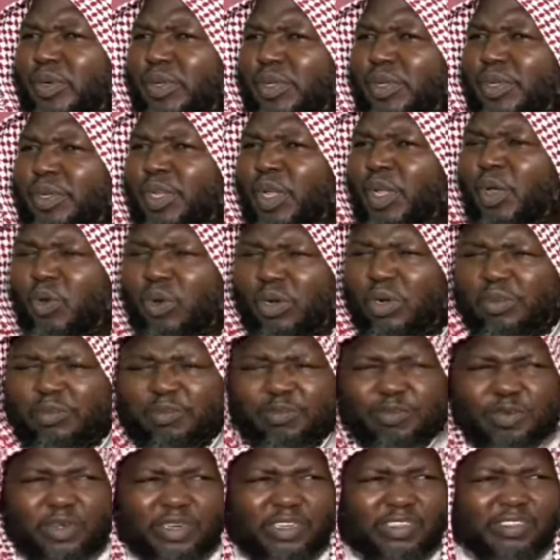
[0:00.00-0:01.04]
The
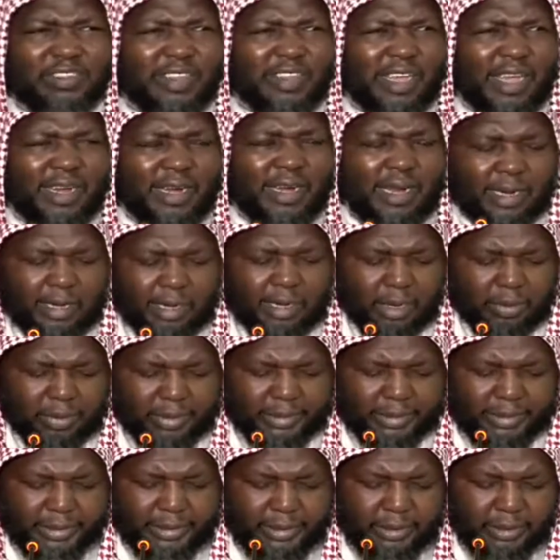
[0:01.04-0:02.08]
ruling for this kind land
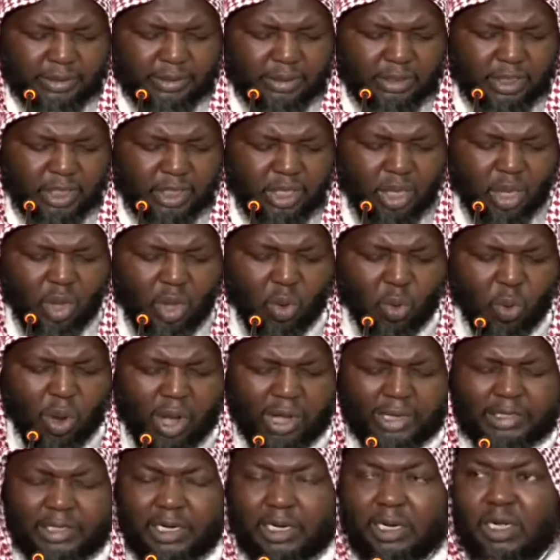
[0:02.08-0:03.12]
nawati.
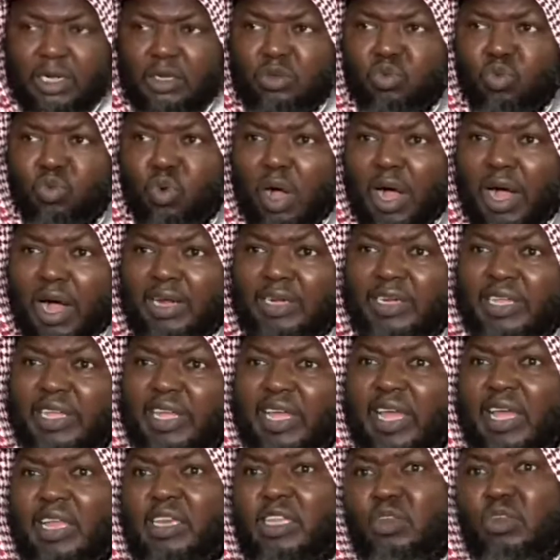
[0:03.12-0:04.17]
Wa adillatu, and
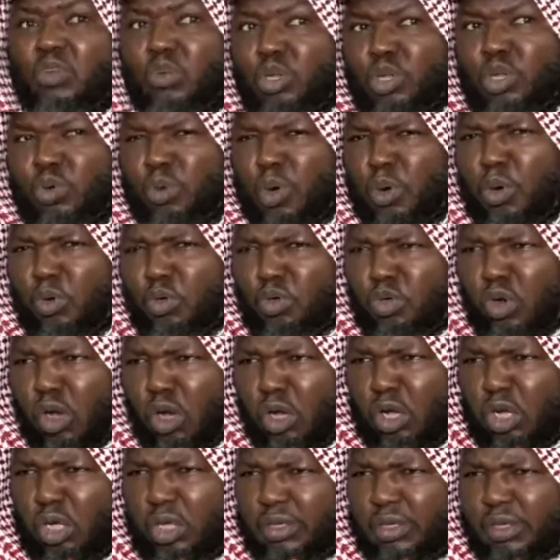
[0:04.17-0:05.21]
then any ruling where we
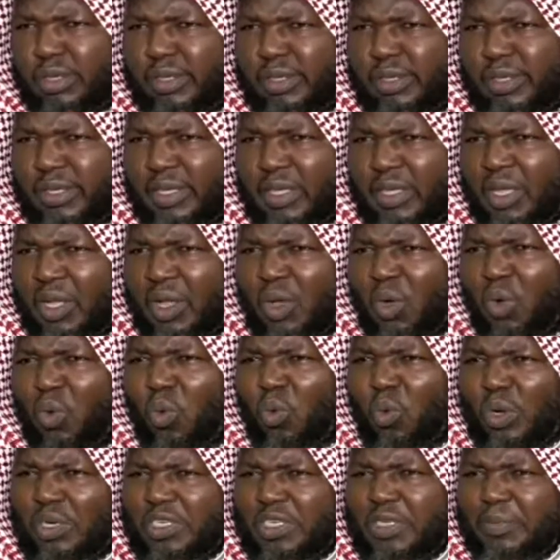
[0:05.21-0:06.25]
talk,
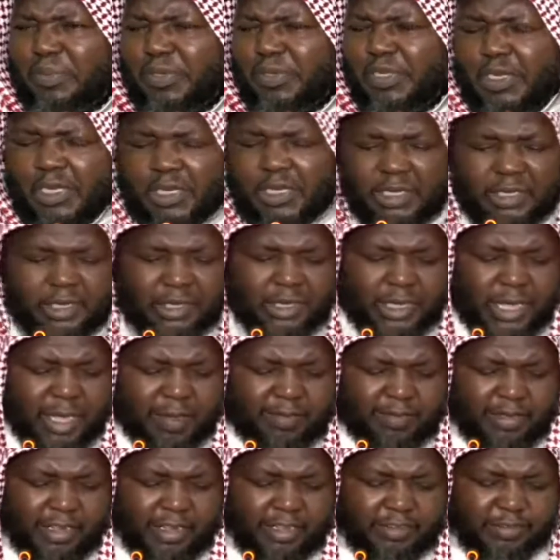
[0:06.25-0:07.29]
what be the
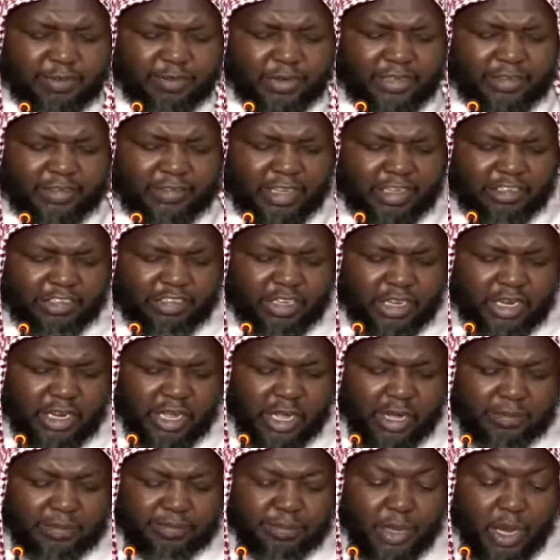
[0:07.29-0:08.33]
evidence for inside
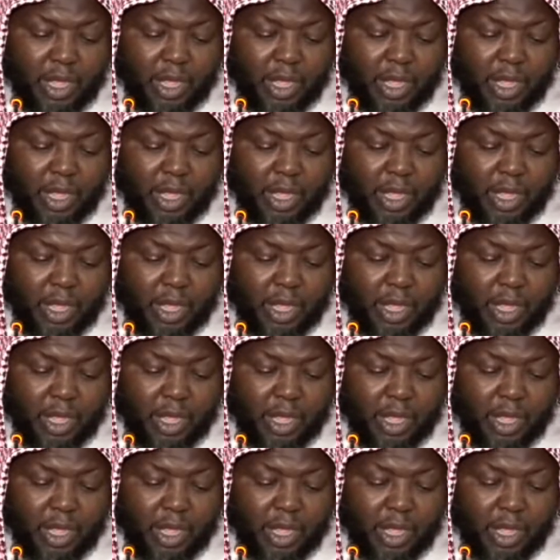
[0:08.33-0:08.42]
Sharia?